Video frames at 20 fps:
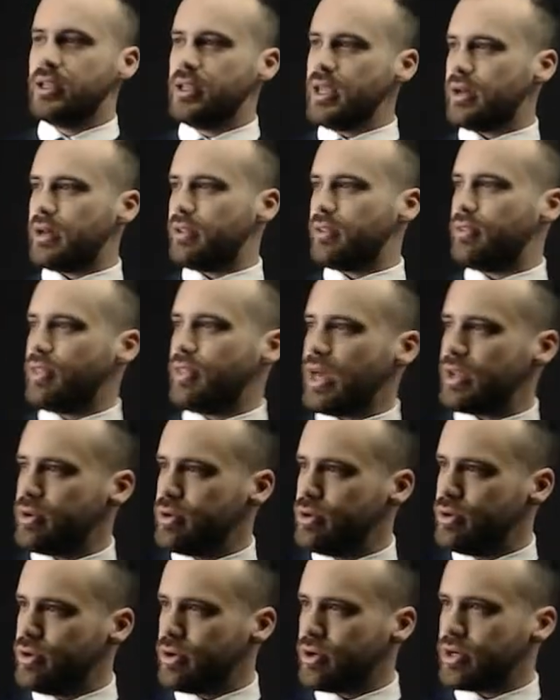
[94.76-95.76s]
Now,
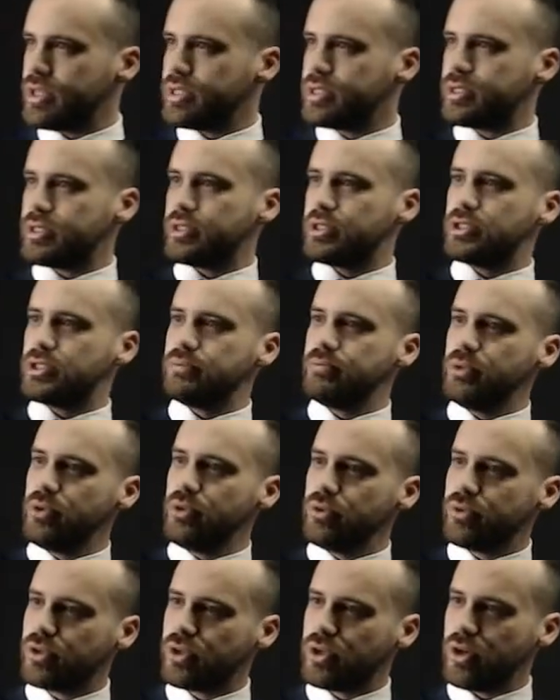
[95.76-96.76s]
that nice
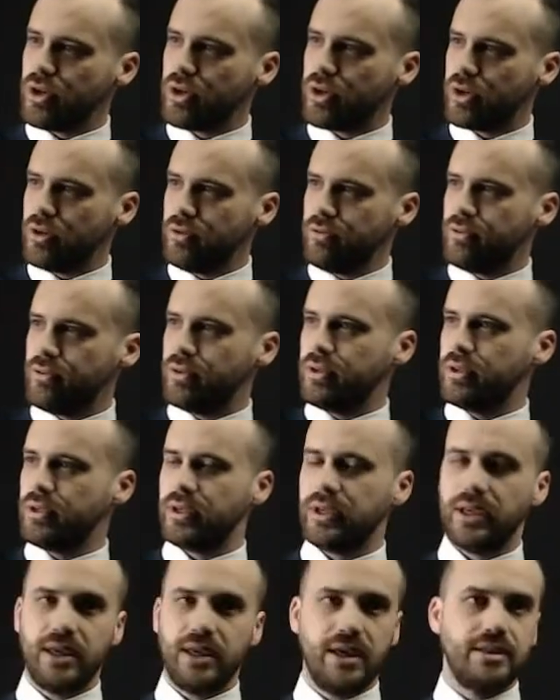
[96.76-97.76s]
smooth curve
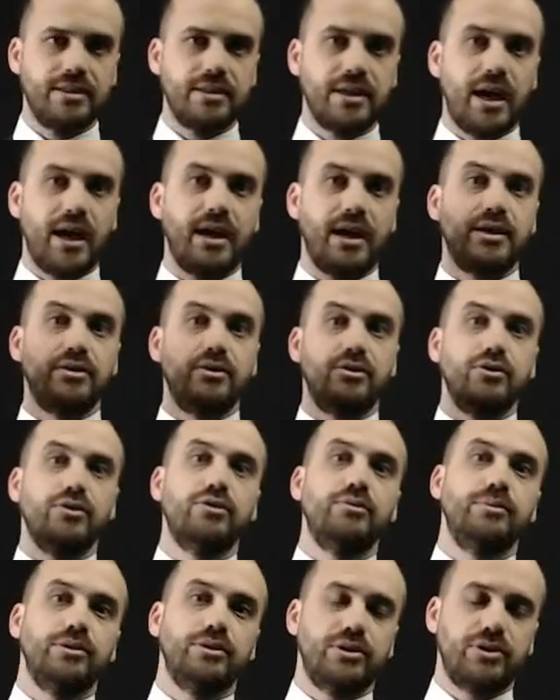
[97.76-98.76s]
is a
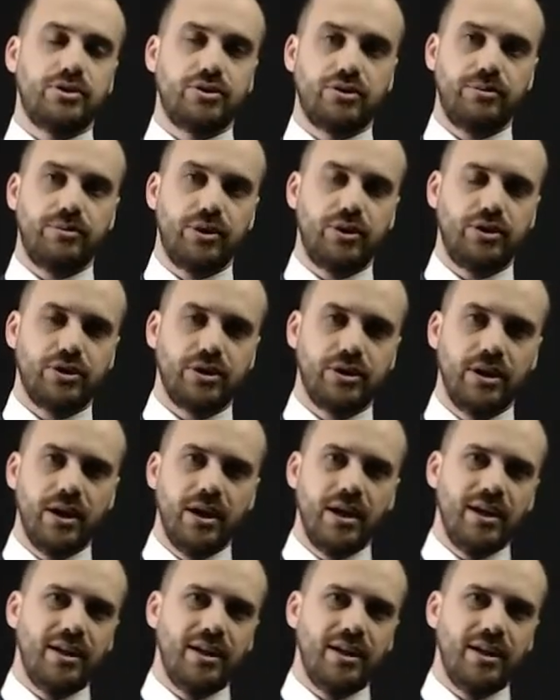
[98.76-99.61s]
normal distribution.